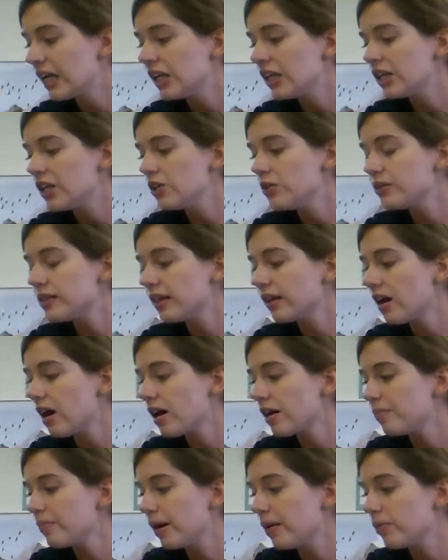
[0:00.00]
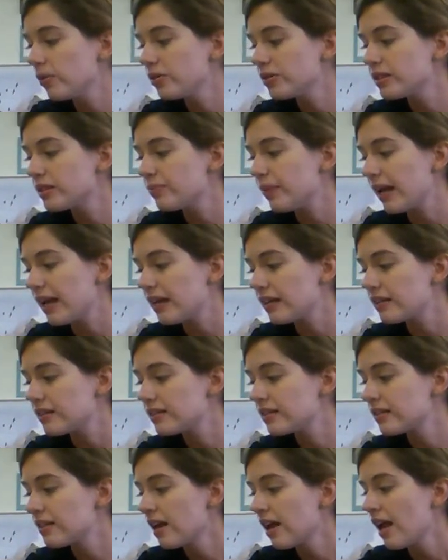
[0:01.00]
using our bubble
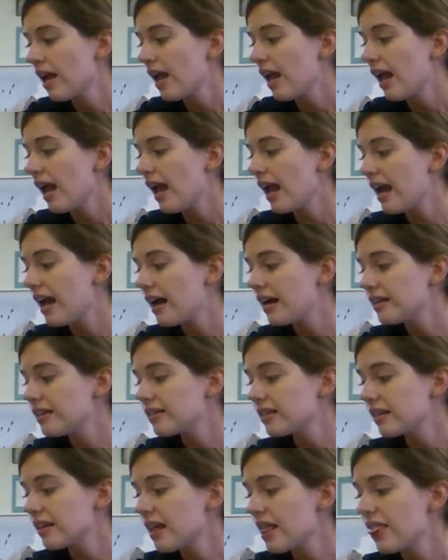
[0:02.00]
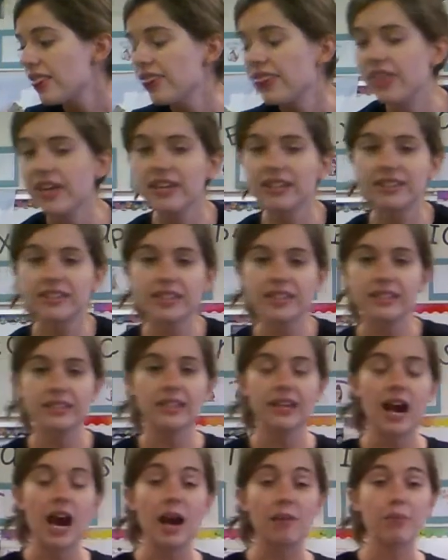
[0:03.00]
space. And this is
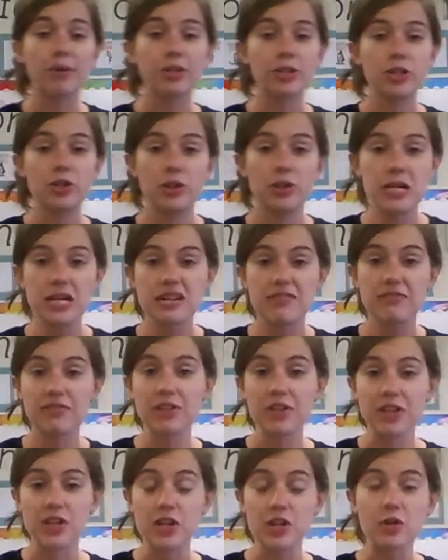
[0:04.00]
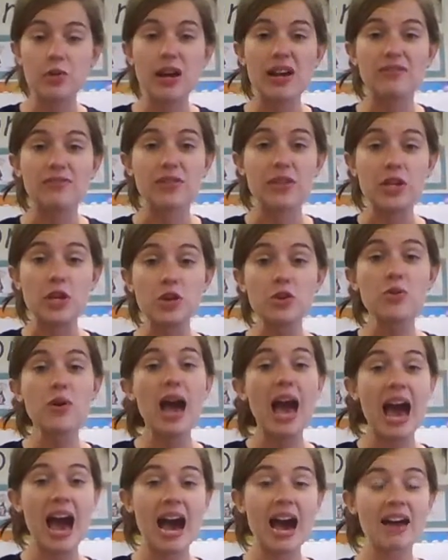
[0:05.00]
an opportunity for you. If you
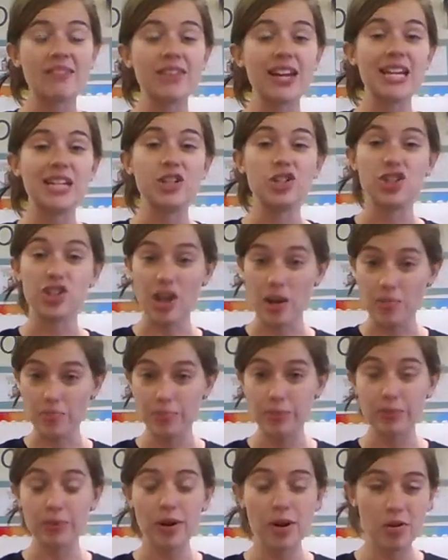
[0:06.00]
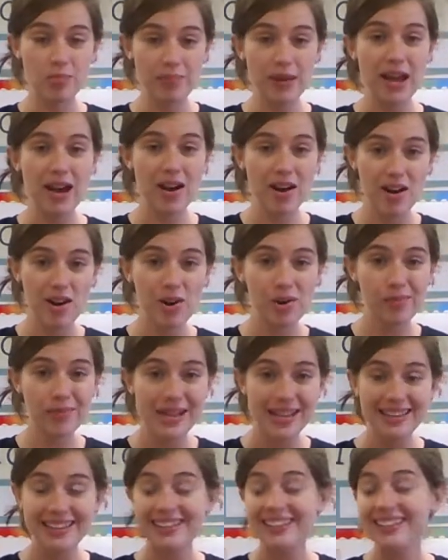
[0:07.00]
have a jump rope at home,
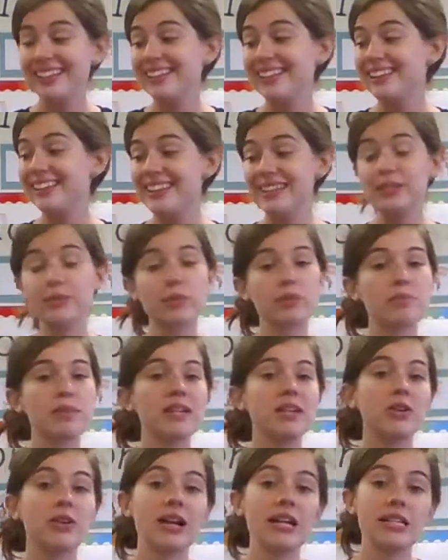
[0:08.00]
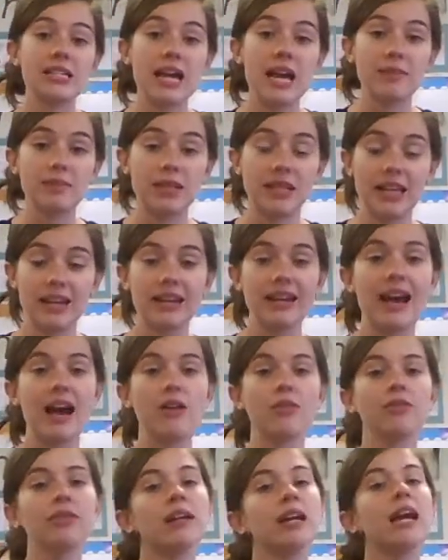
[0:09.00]
this would be a great time to get it
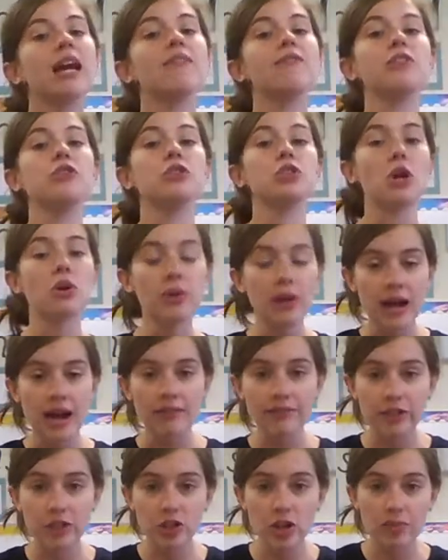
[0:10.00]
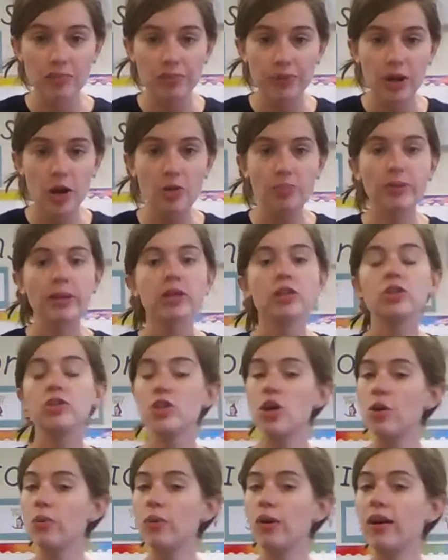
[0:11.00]
out. If you don't have a jump rope,
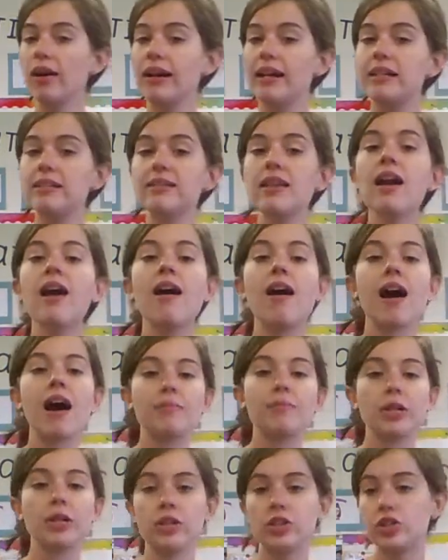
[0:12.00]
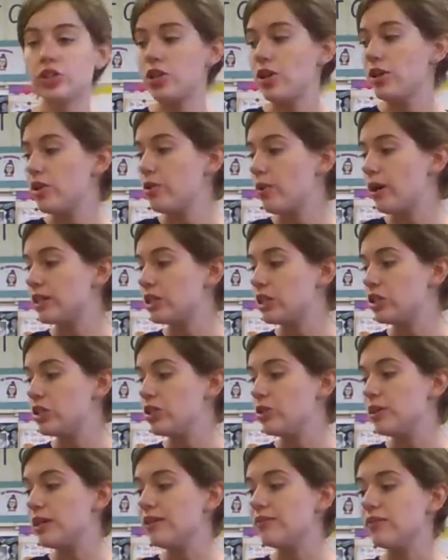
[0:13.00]
no worries. I'm going to show you what to
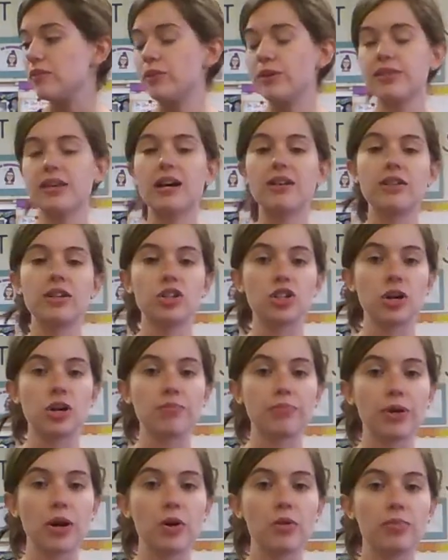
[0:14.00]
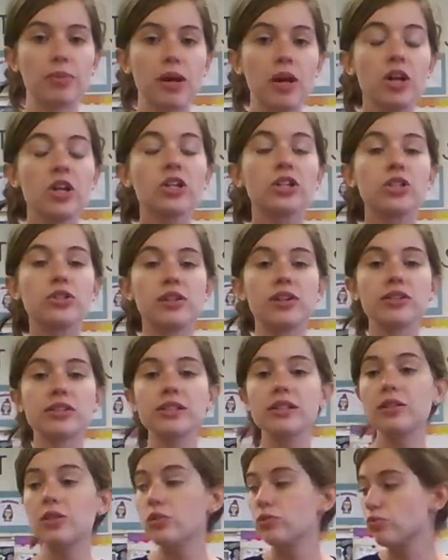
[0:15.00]
do even without a jump rope. So there's a
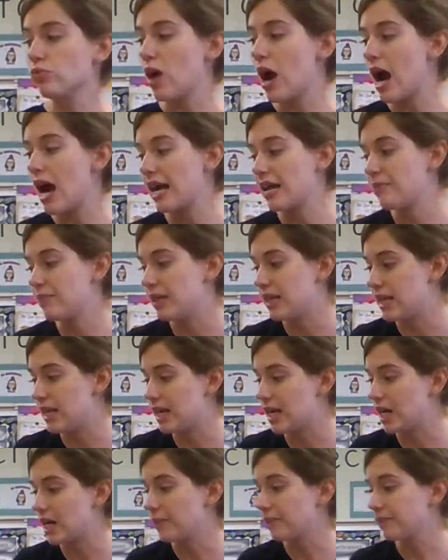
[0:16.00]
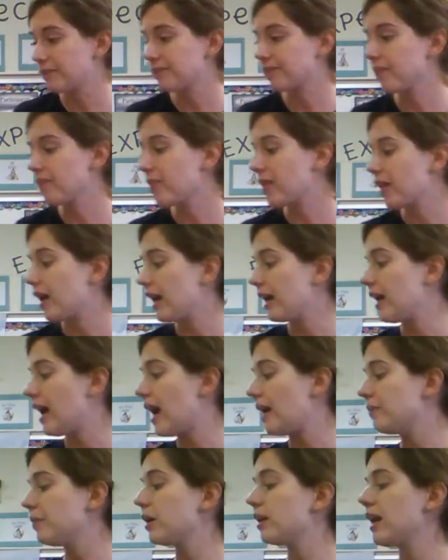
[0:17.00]
little rhyme here, and
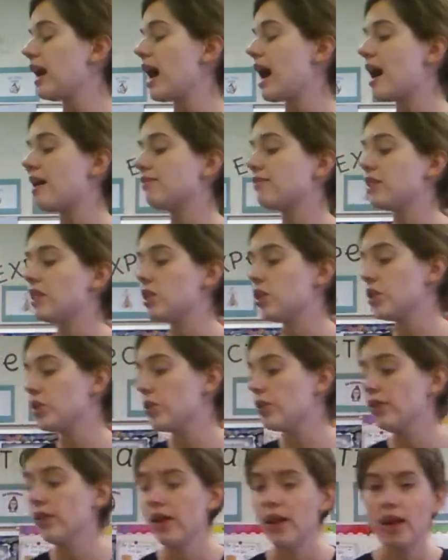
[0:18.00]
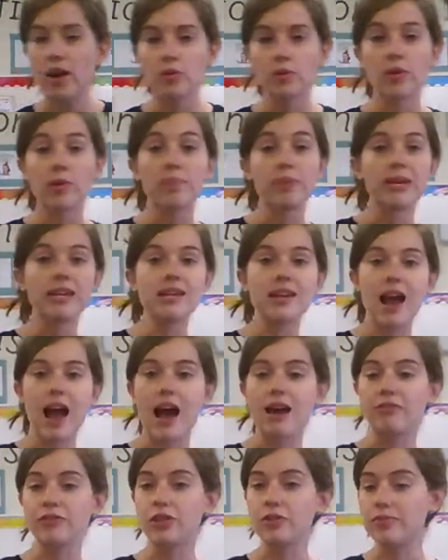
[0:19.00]
I'm going to have you repeat
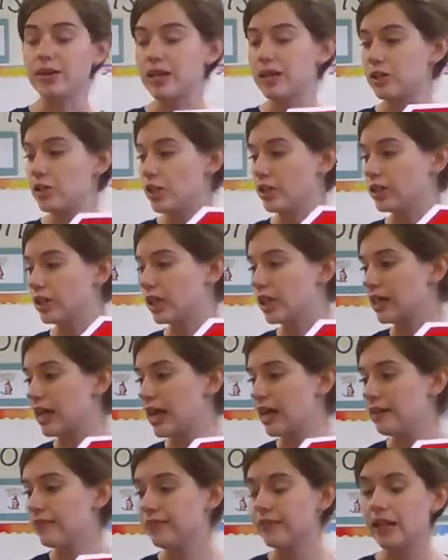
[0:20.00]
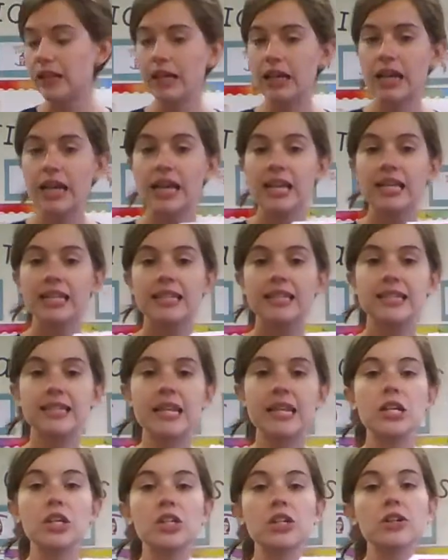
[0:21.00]
after me to learn it.
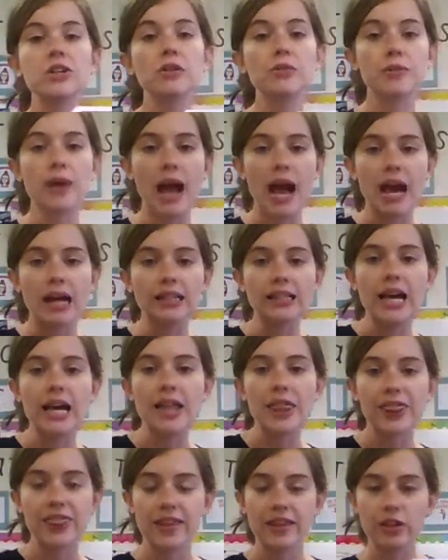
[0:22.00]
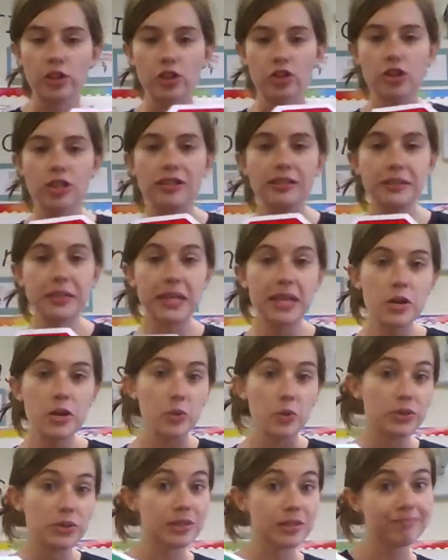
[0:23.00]
Cinderella thinks she's
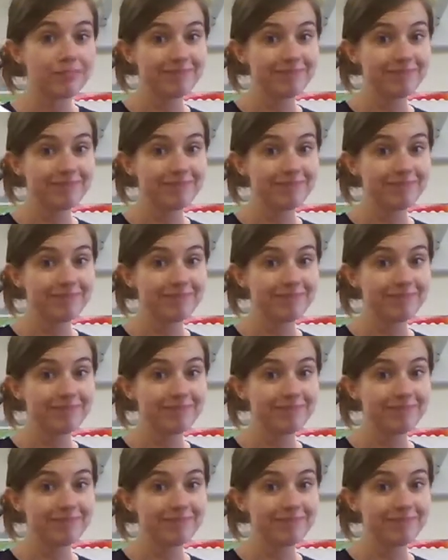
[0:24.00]
cute.